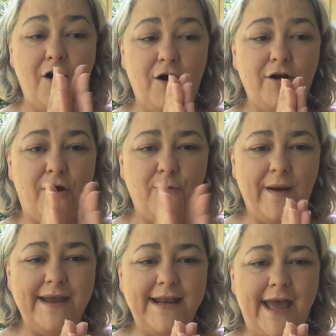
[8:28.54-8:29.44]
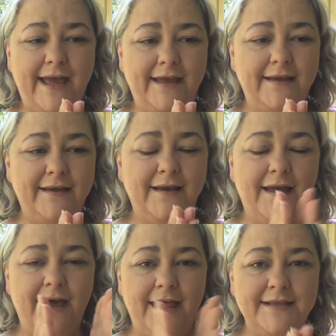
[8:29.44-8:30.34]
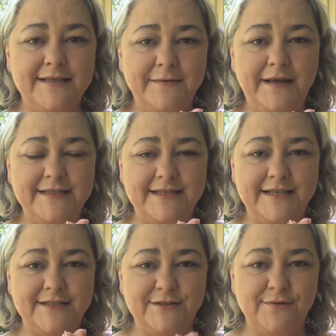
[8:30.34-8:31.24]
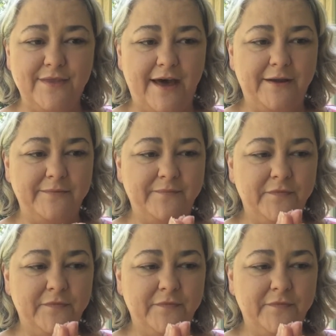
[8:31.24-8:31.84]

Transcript: on our weigh day, and sometimes it doesn't do that.